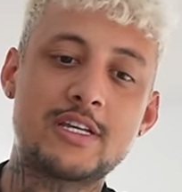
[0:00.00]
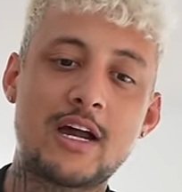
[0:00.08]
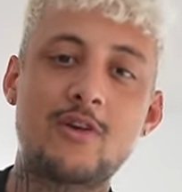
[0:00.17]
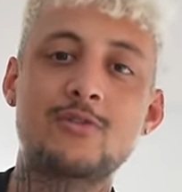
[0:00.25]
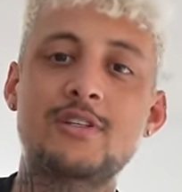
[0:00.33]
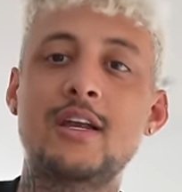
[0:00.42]

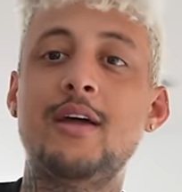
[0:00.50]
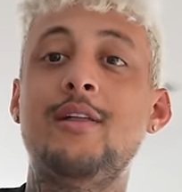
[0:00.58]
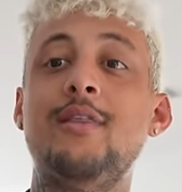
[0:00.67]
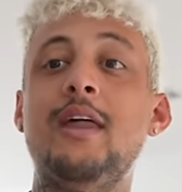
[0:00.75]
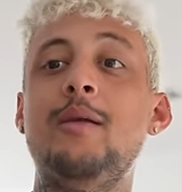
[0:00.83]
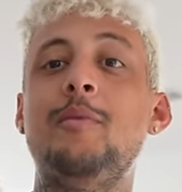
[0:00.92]
house,
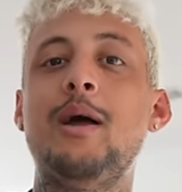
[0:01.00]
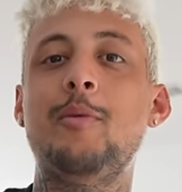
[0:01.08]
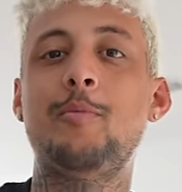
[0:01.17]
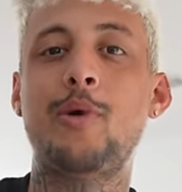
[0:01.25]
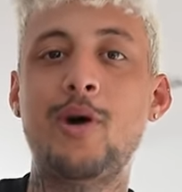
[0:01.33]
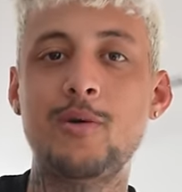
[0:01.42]
then in my
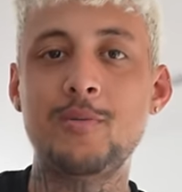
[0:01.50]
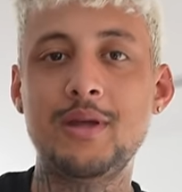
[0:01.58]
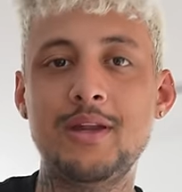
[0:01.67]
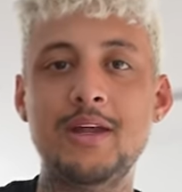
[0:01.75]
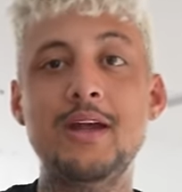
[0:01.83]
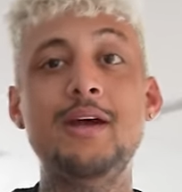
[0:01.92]
apartment,